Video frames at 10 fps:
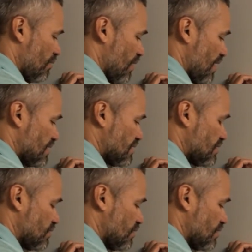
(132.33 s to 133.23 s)
plus
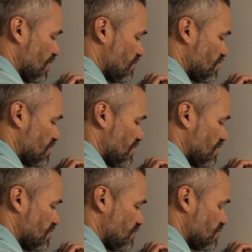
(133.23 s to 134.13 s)
2 times t
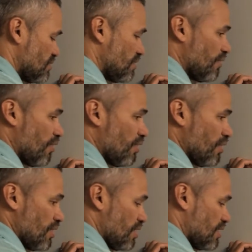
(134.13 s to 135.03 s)
sub 0
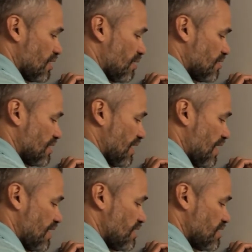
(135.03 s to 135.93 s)
times
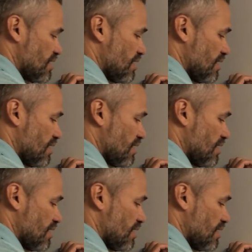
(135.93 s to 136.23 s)
h